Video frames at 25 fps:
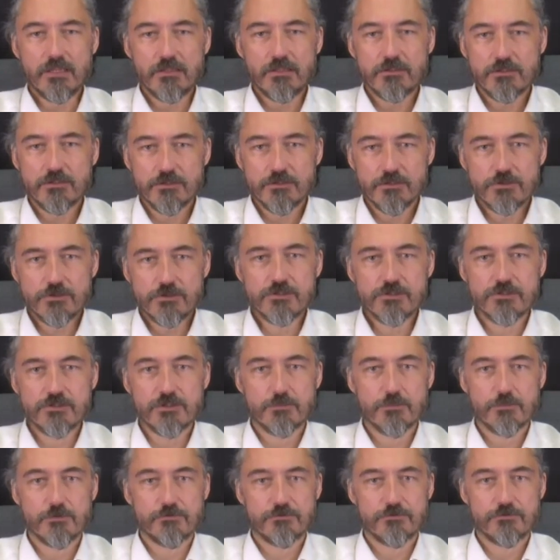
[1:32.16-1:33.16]

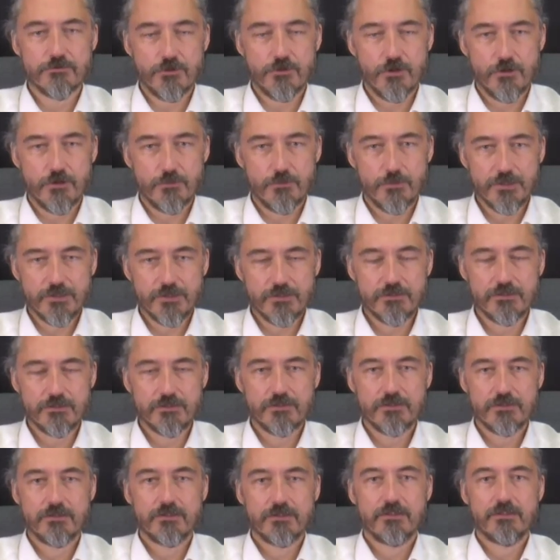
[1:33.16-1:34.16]
system of trauma
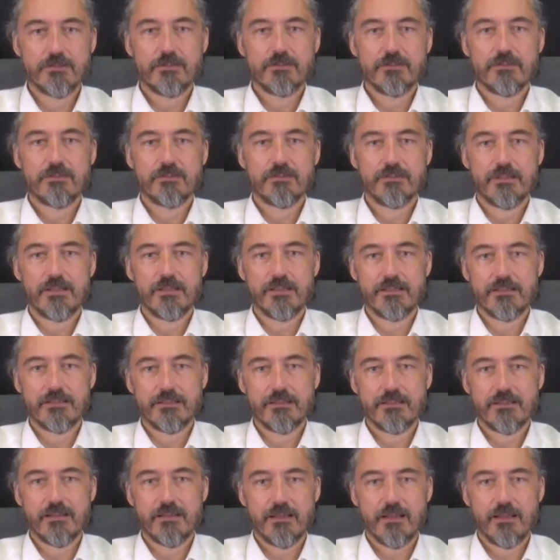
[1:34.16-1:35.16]
that